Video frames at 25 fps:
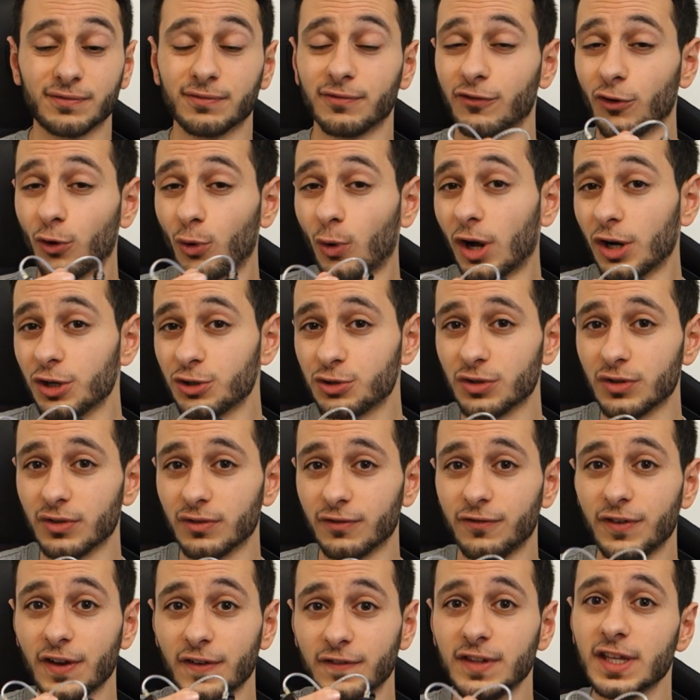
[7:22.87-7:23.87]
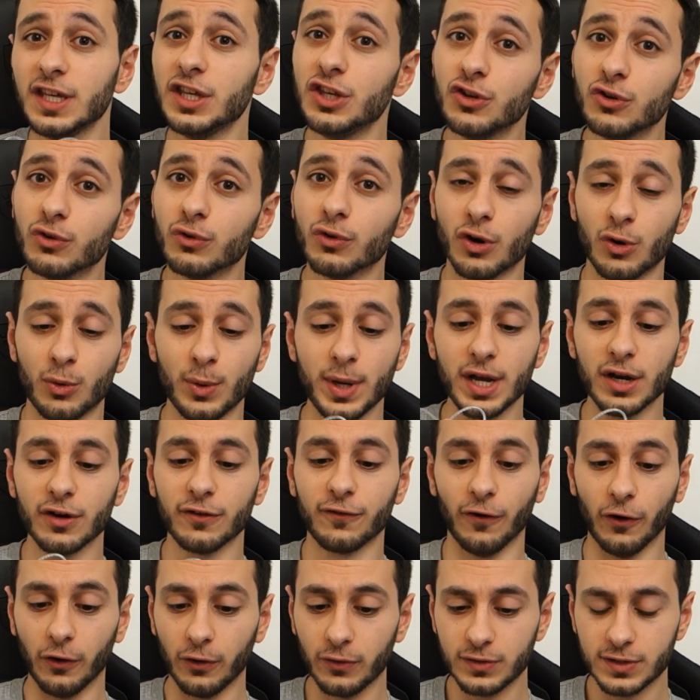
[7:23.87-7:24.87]
€450
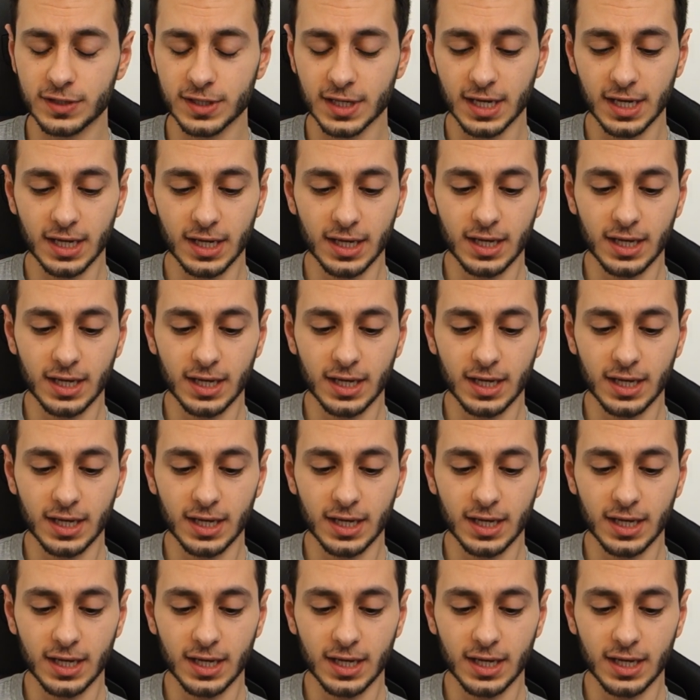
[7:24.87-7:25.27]
earphones.